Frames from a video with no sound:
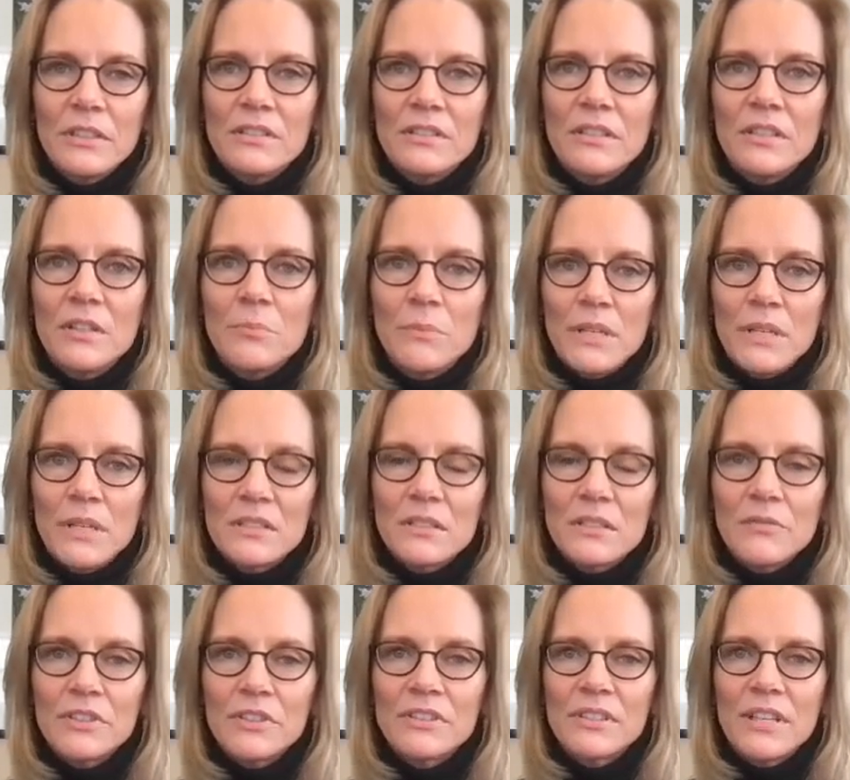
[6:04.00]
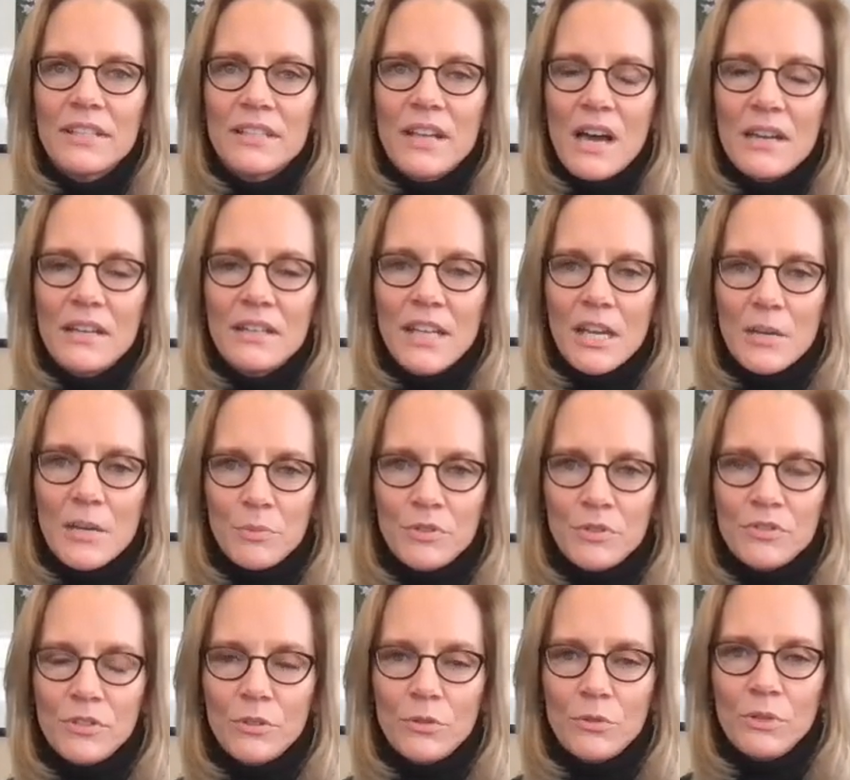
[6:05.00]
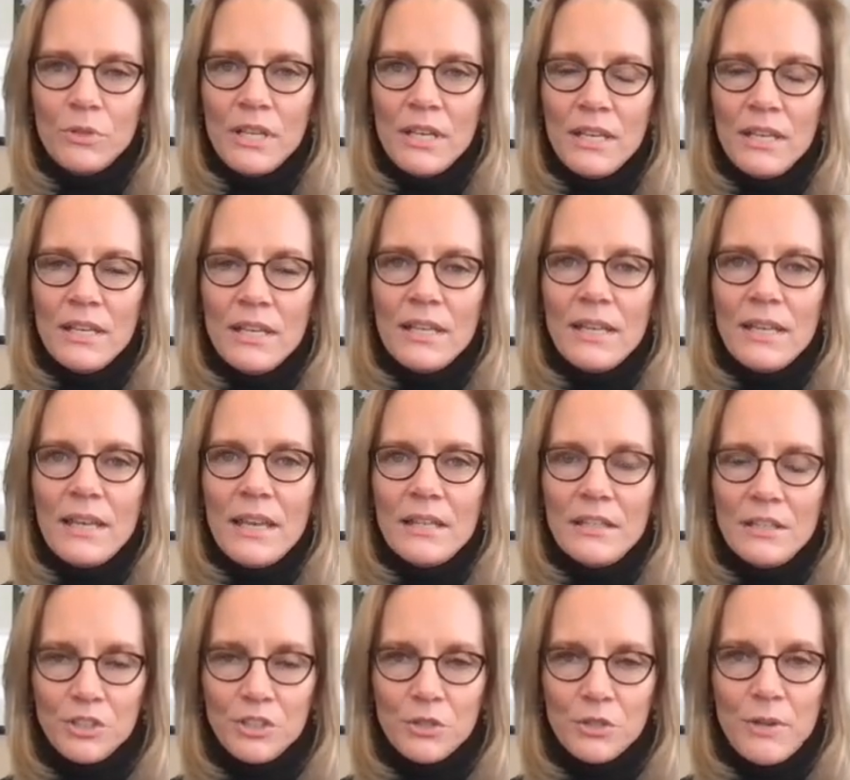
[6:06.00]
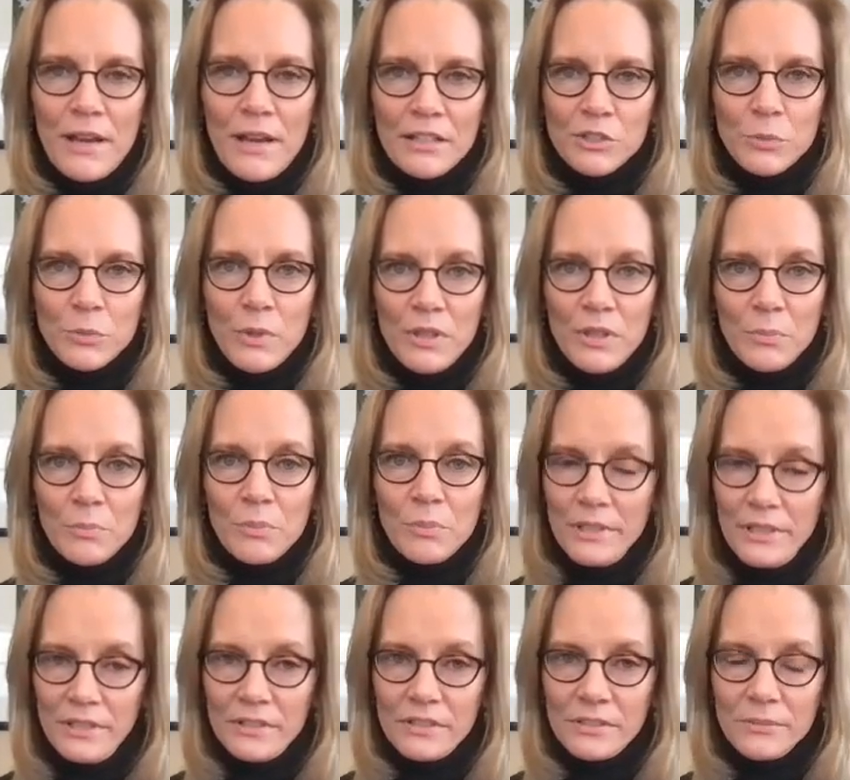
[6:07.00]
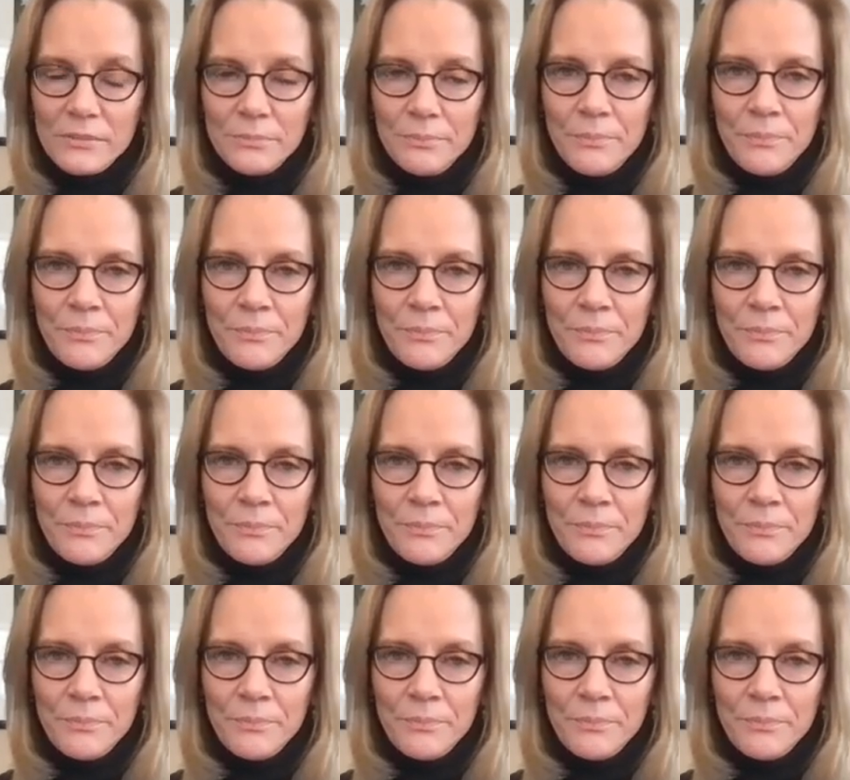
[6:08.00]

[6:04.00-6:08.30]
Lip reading: is in the midst of a psychotic episode and interacts with the police.